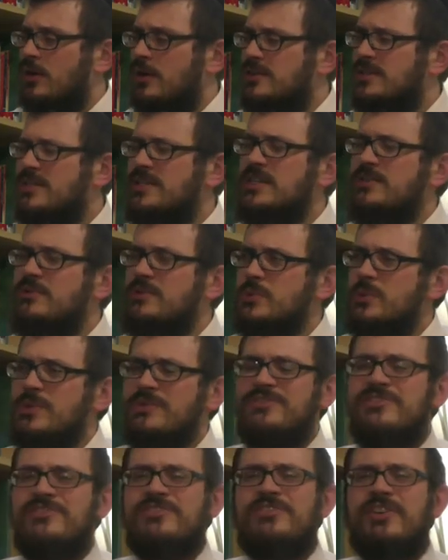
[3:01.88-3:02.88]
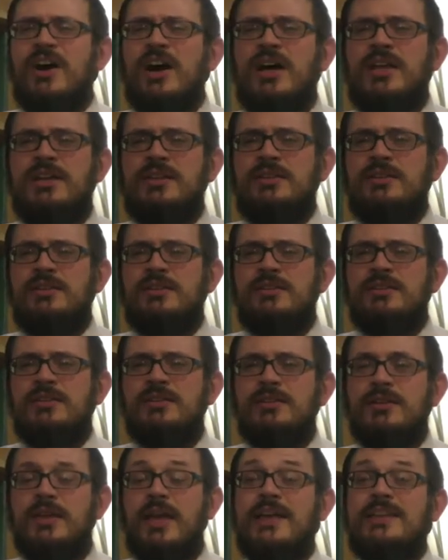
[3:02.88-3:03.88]
It's the difference between fun
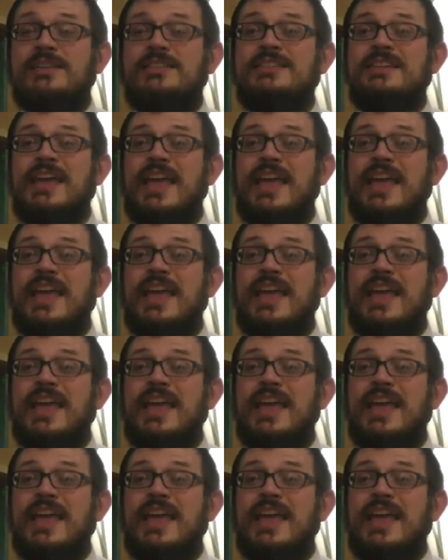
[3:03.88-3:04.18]
and